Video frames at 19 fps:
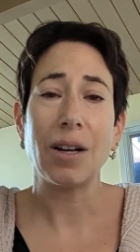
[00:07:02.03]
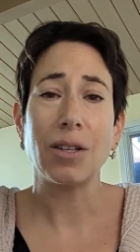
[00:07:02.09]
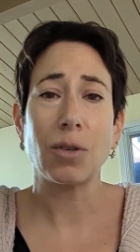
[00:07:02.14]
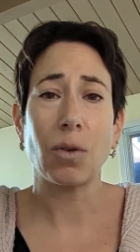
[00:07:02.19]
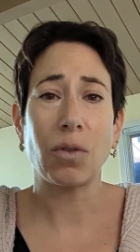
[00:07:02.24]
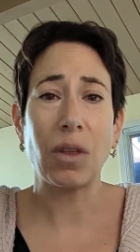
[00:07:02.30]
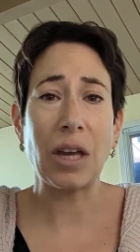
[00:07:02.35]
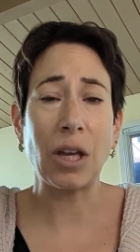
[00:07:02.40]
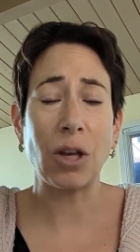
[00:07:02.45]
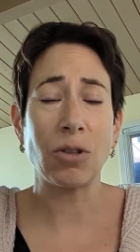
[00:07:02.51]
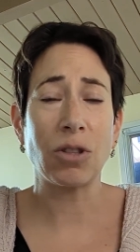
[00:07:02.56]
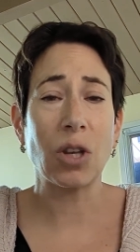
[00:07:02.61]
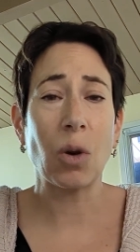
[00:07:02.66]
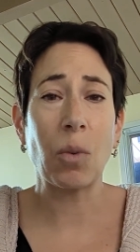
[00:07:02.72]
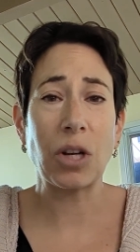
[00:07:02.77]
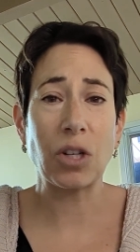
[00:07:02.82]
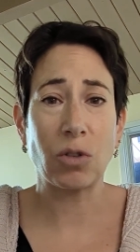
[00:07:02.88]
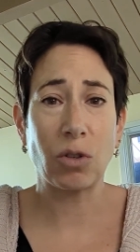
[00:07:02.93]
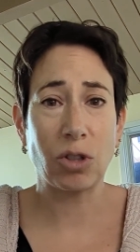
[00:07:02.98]
So thank you
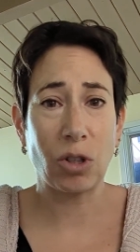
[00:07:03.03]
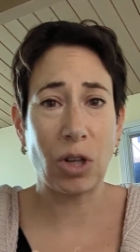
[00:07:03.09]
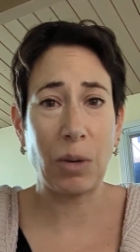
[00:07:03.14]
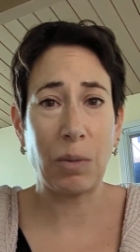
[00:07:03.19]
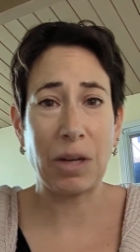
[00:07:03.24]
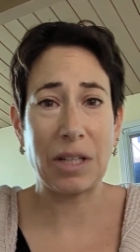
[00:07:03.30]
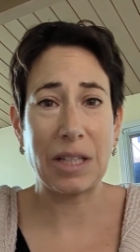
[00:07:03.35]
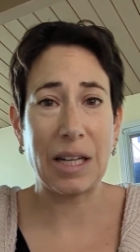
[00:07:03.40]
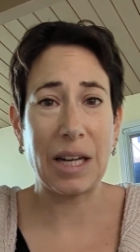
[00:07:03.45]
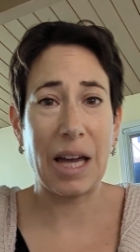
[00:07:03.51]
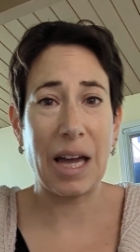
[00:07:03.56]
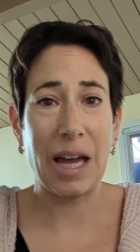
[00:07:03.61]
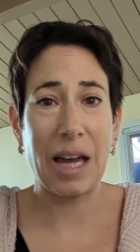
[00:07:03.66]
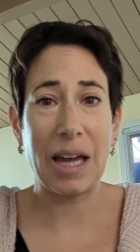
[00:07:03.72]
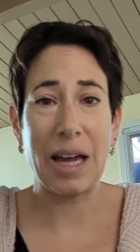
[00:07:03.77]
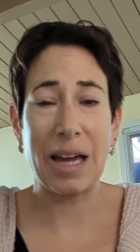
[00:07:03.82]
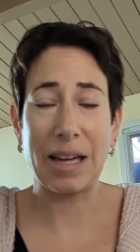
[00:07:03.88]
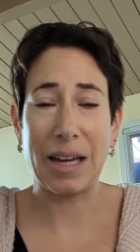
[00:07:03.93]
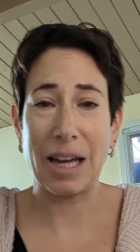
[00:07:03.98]
so much for joining me
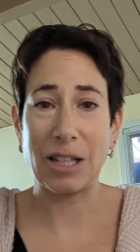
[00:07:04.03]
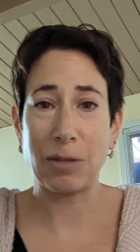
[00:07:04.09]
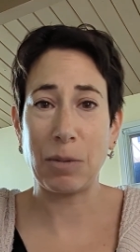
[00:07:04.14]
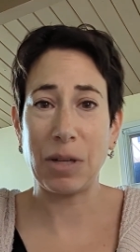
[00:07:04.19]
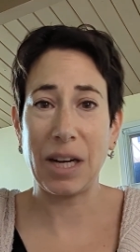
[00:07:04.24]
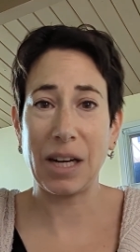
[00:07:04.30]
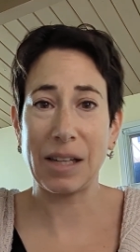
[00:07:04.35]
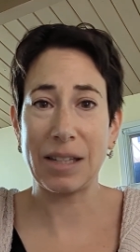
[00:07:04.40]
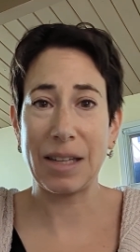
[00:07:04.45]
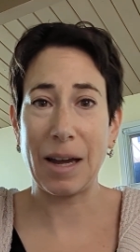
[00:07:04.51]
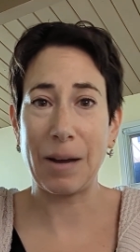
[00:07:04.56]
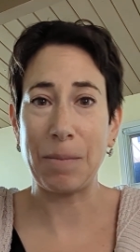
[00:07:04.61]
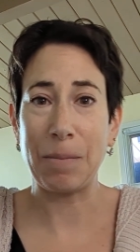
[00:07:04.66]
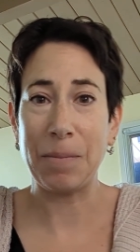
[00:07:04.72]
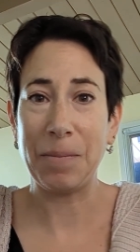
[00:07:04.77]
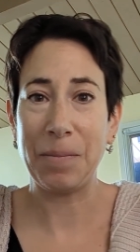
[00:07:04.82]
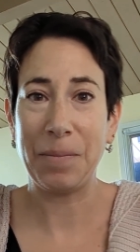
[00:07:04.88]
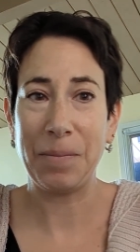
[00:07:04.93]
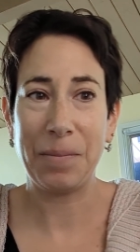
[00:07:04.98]
today and catch me next time.